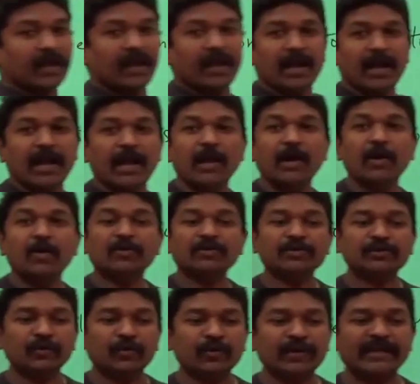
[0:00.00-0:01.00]

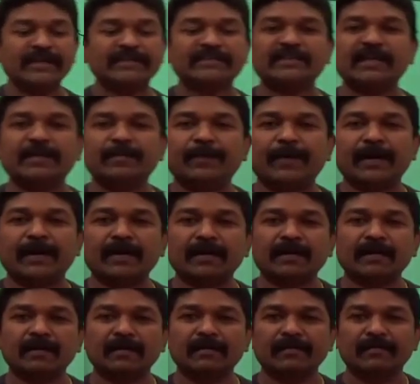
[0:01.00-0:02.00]
Yellowstone National Park.
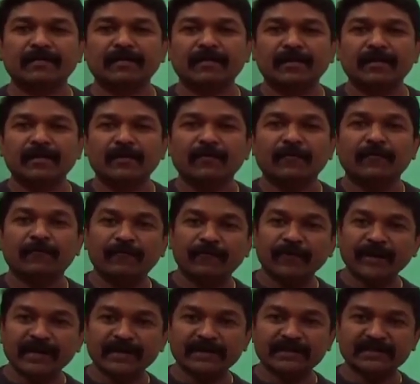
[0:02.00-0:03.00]

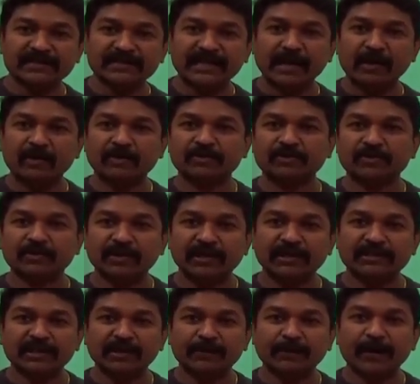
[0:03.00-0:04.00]
Where is this Yellowstone
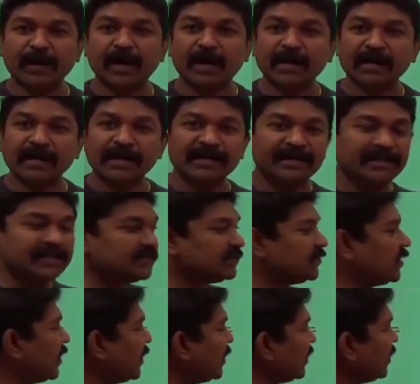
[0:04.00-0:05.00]
National Park? It is
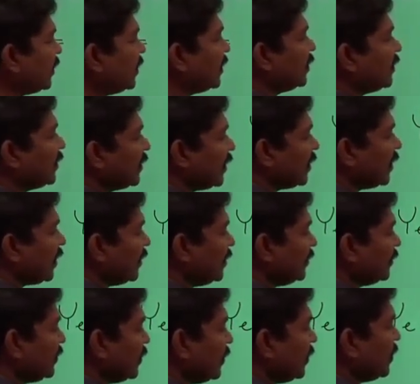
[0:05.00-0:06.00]
there
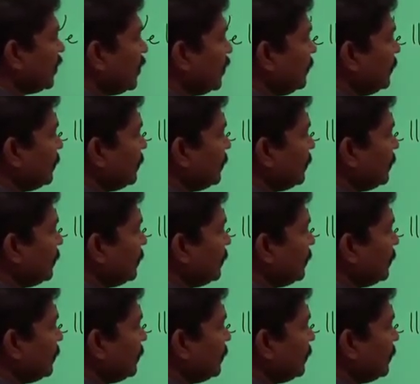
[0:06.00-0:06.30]
in the